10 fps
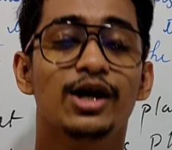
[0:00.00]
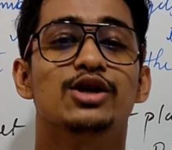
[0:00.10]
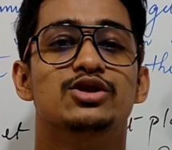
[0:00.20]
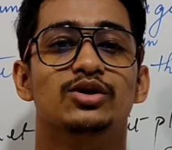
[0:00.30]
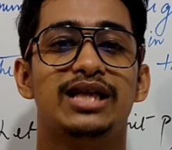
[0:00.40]

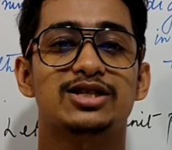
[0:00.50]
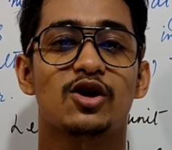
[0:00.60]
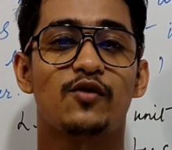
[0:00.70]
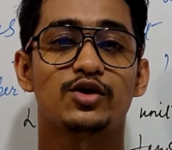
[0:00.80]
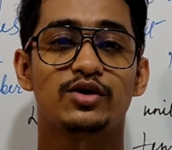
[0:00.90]
So that's
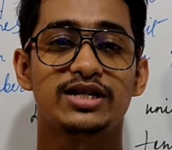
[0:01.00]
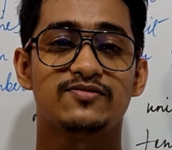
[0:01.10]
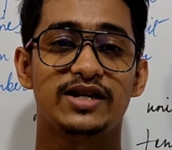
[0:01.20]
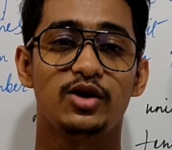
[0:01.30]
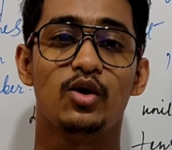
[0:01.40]
all for today's
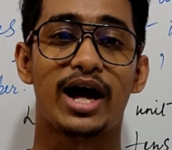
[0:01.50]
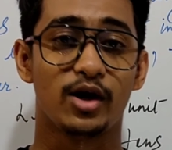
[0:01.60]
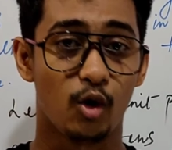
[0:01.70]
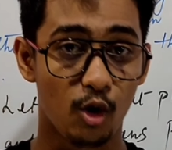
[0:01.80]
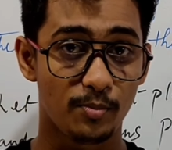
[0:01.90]
video. I
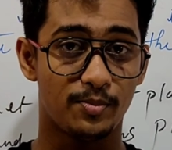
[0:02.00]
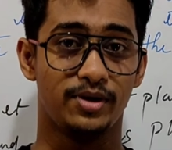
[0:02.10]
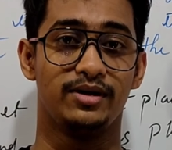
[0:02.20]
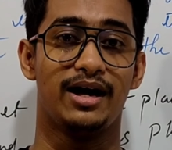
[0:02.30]
hope